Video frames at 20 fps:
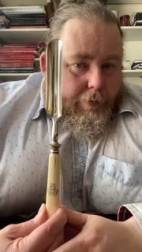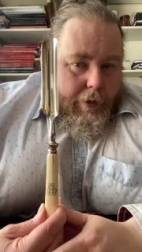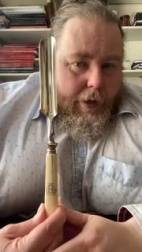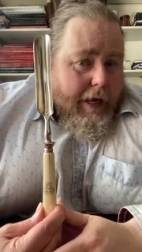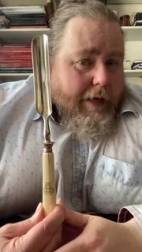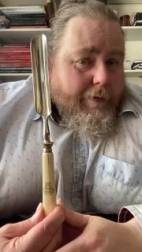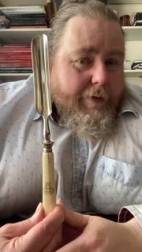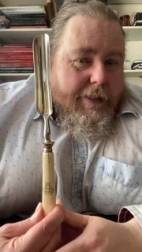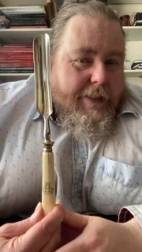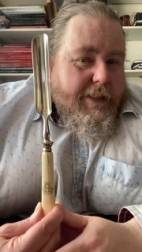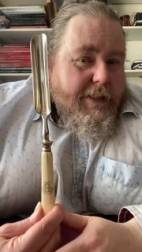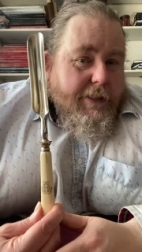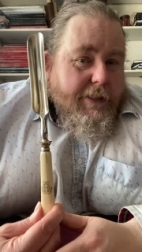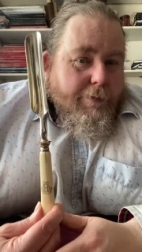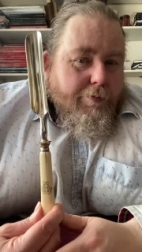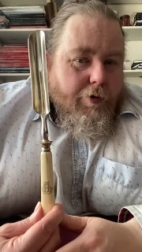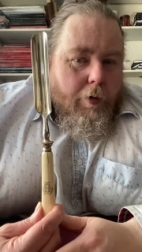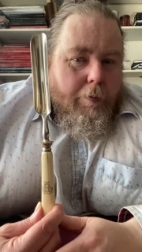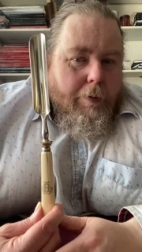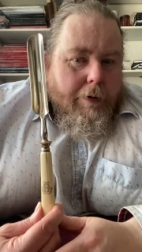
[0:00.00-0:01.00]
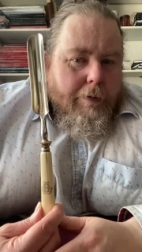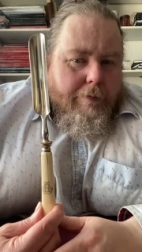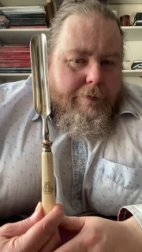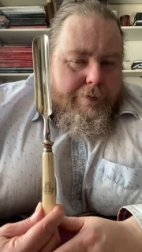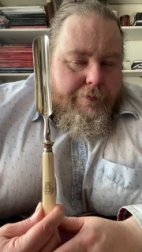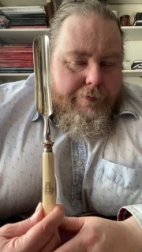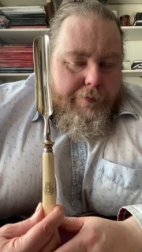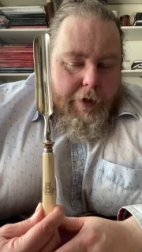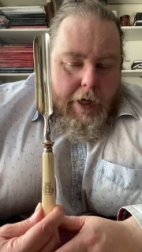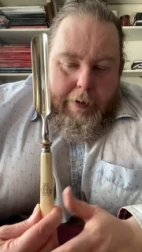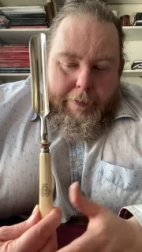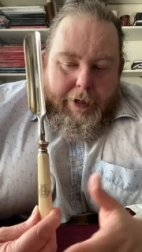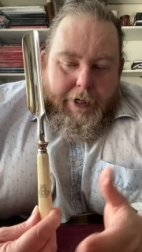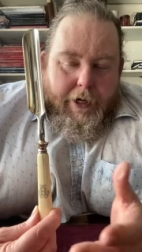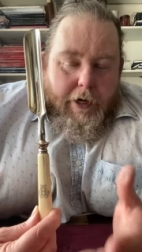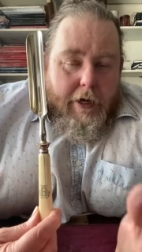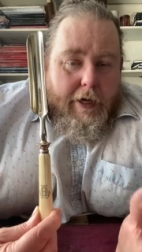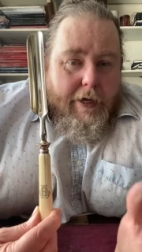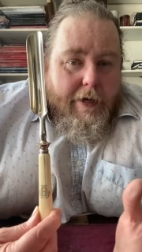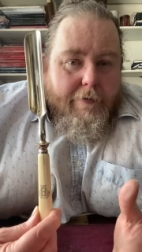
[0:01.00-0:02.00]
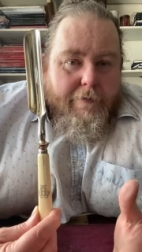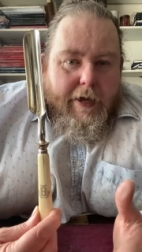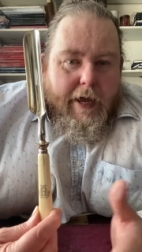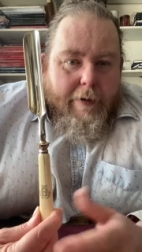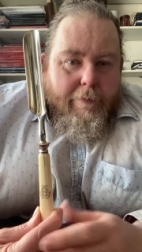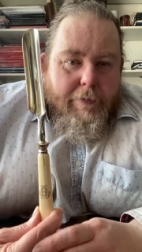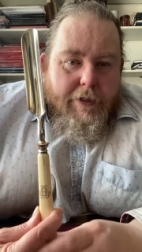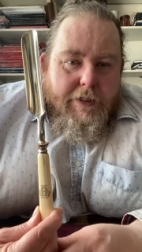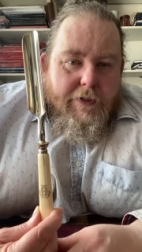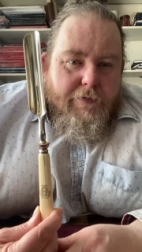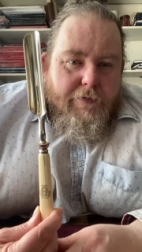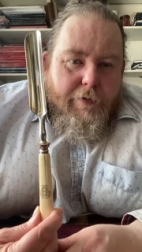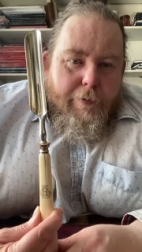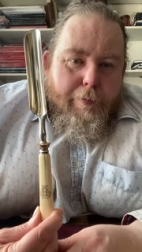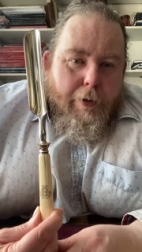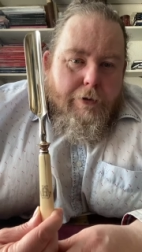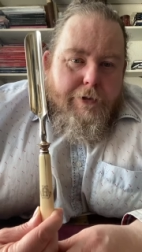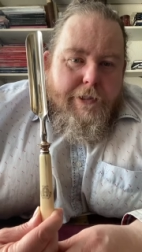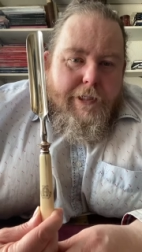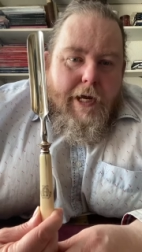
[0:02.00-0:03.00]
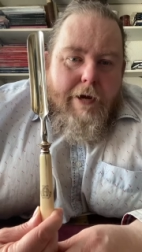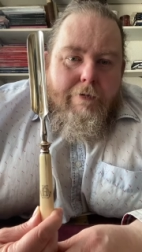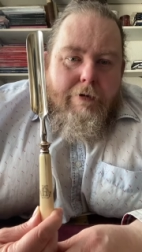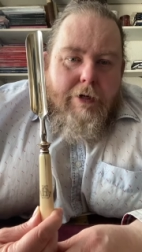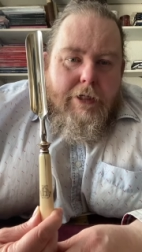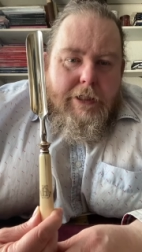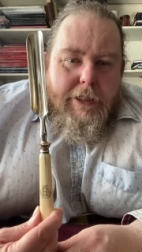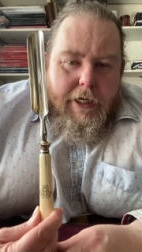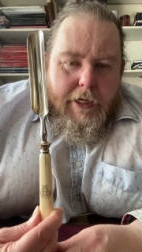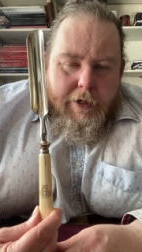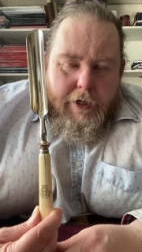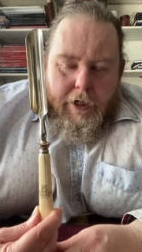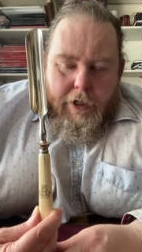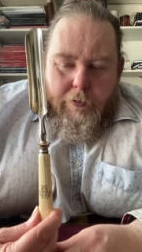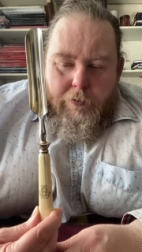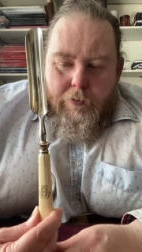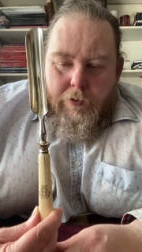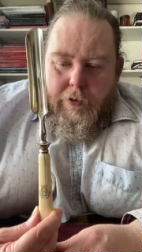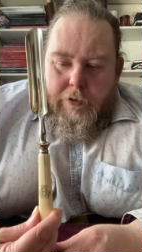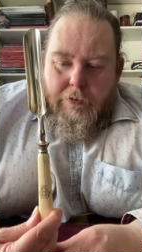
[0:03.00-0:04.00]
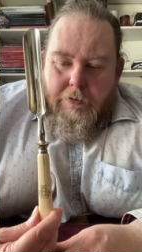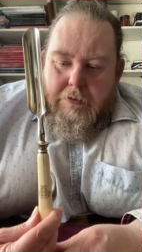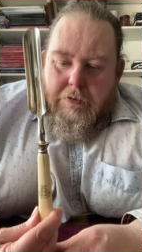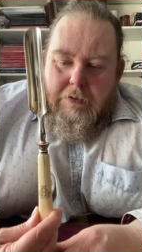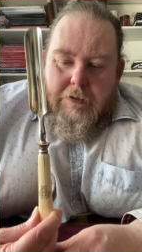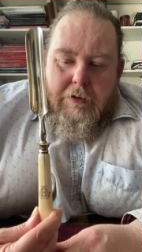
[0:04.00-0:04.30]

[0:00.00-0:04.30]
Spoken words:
And this is the problem. I mean, I have kept this for posterity, and I will